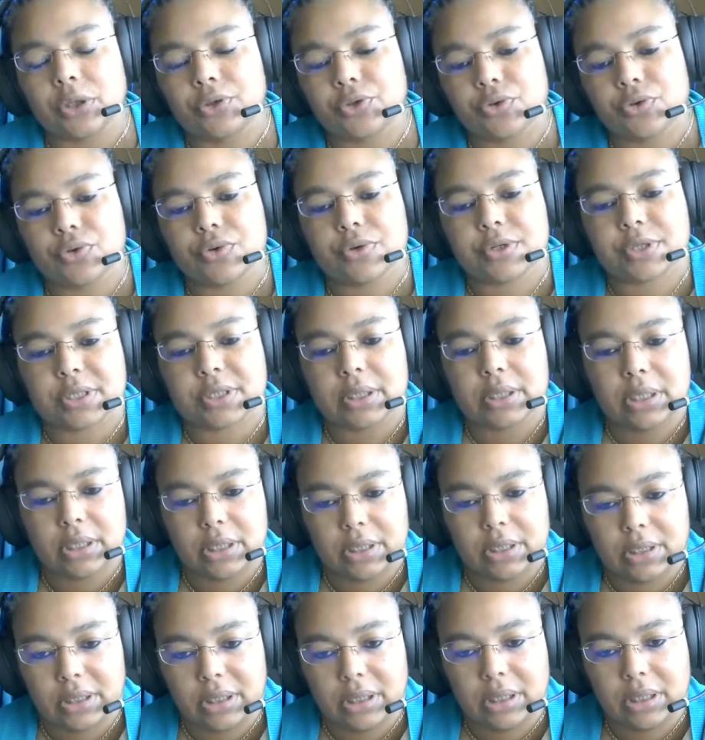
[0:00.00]
use
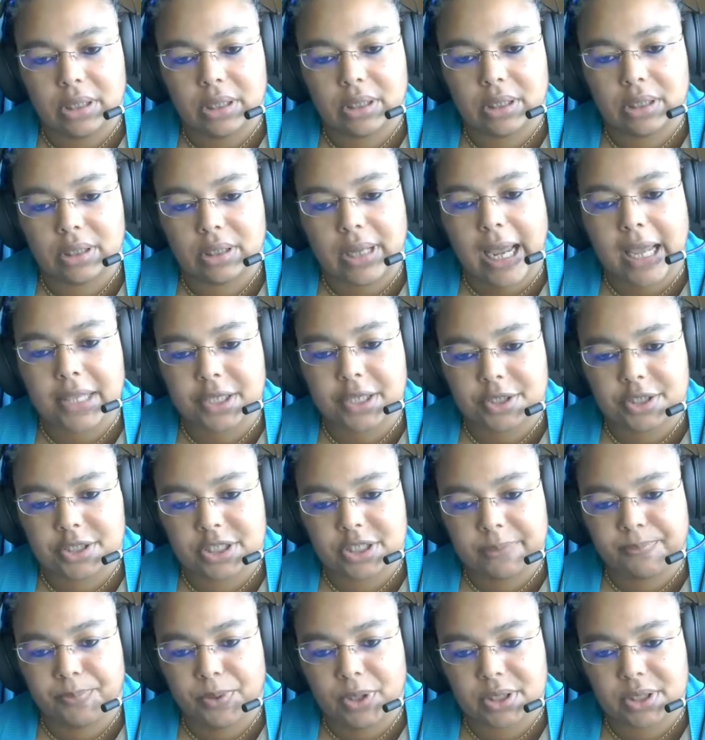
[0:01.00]

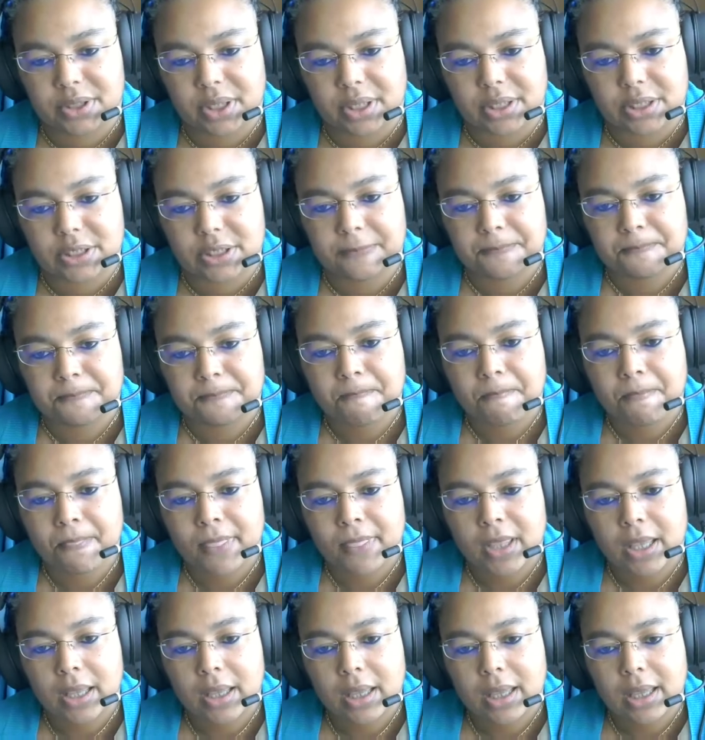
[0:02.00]
identity politics.
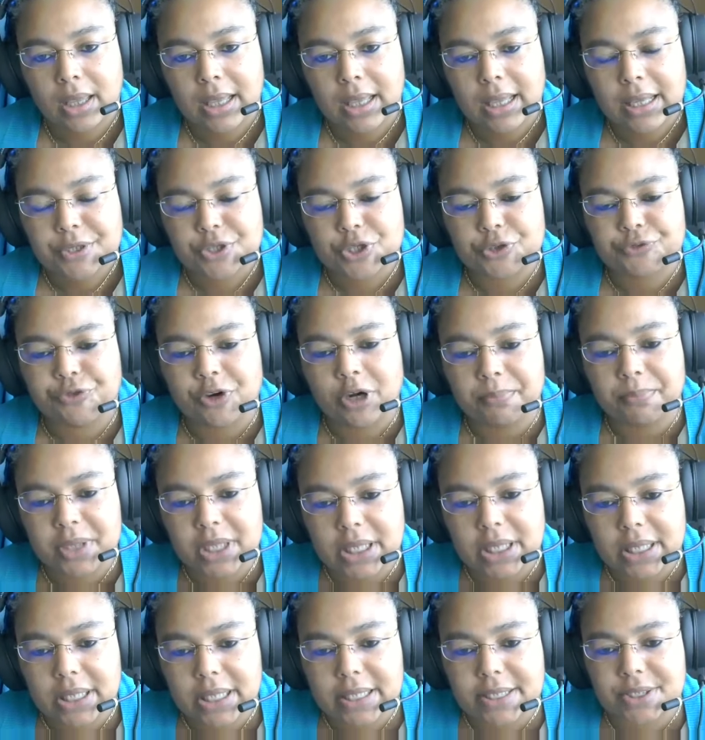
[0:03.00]
So for
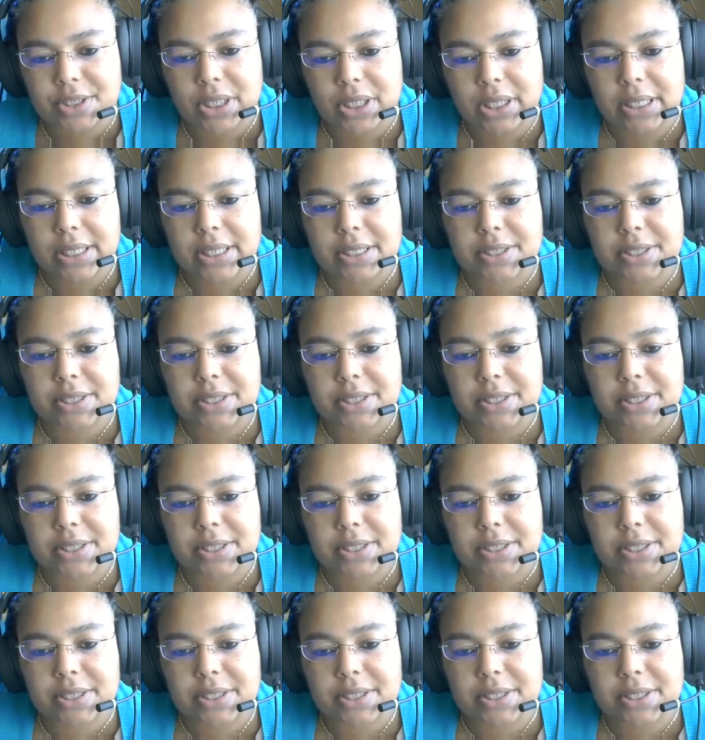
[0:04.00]
me, it's